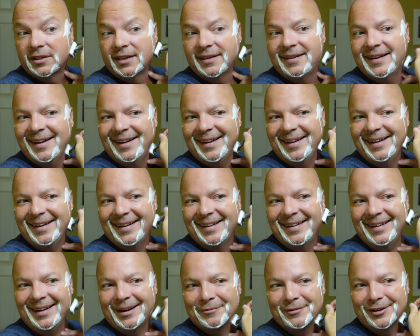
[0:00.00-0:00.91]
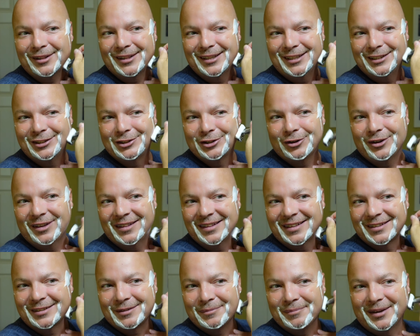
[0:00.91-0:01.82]
today. I'm really enjoying
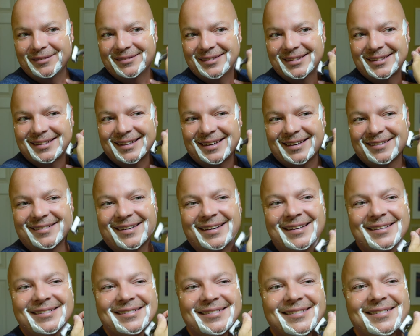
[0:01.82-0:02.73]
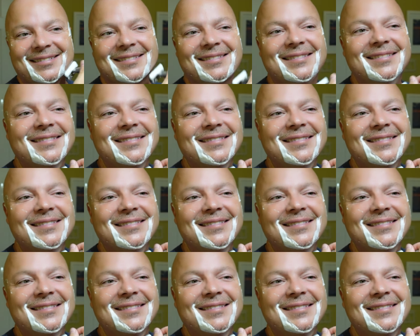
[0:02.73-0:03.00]
this above the tie razor.